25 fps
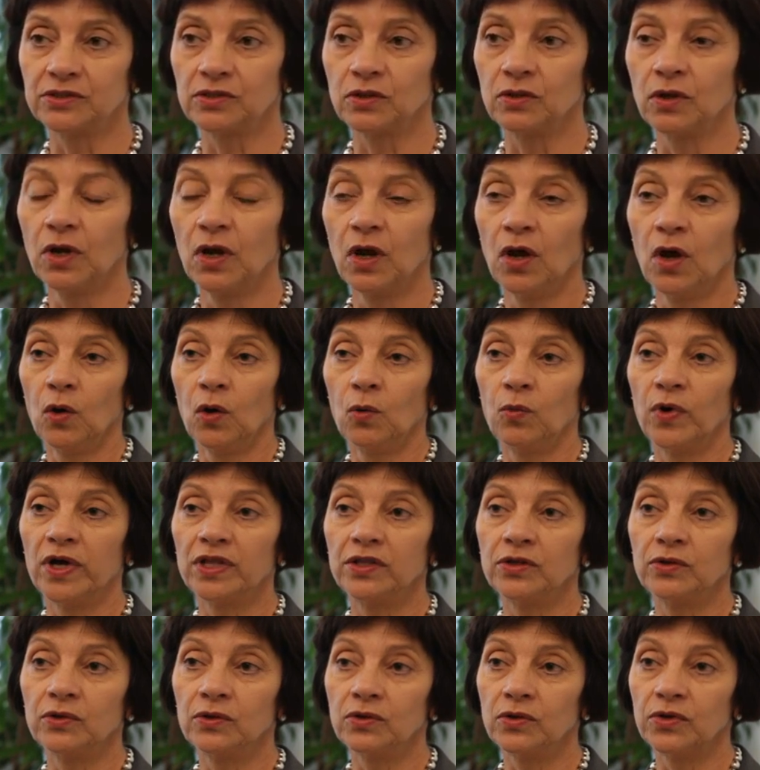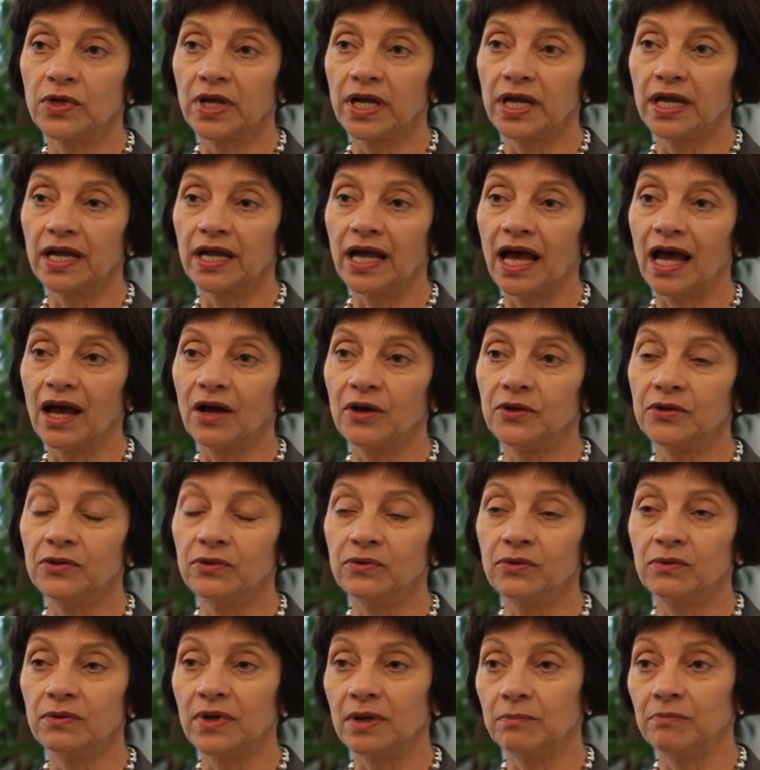So whether you're looking at how
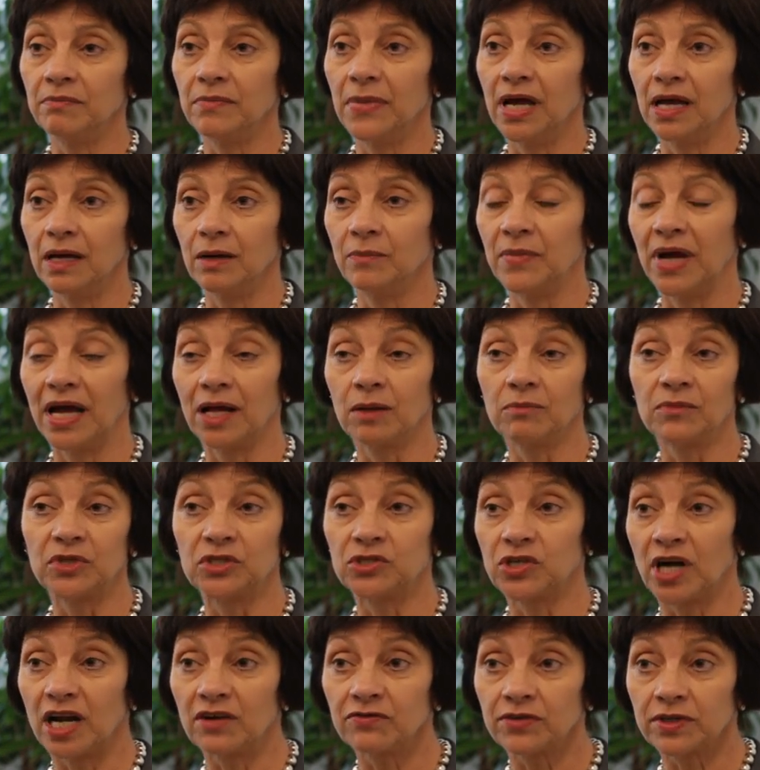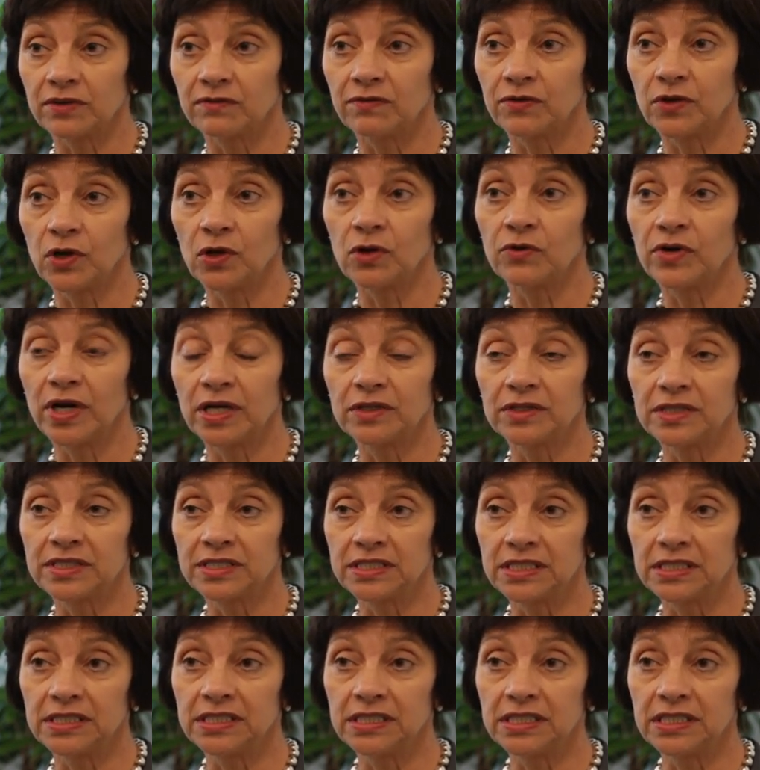you um, help the traffic flow around the
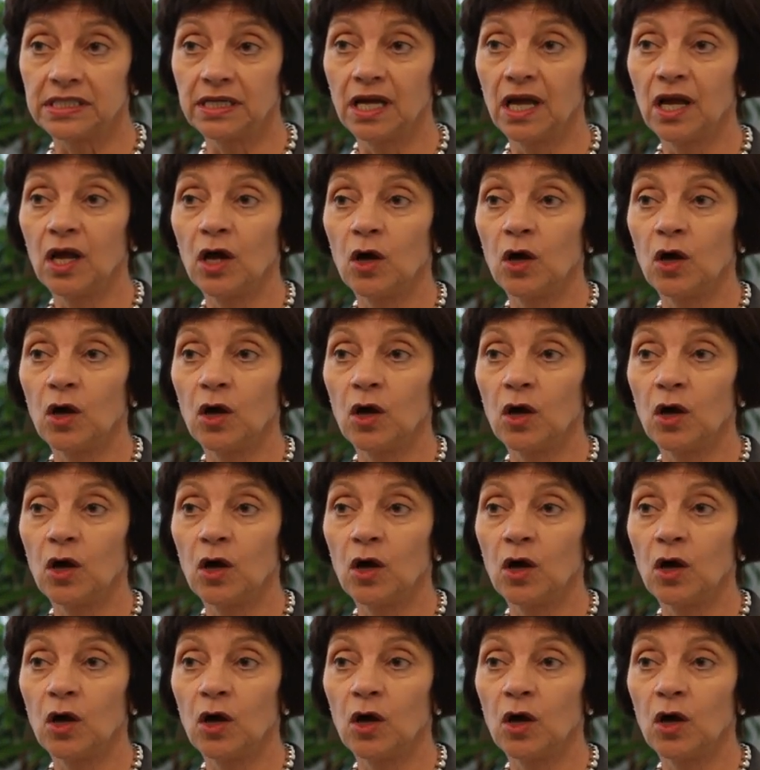city,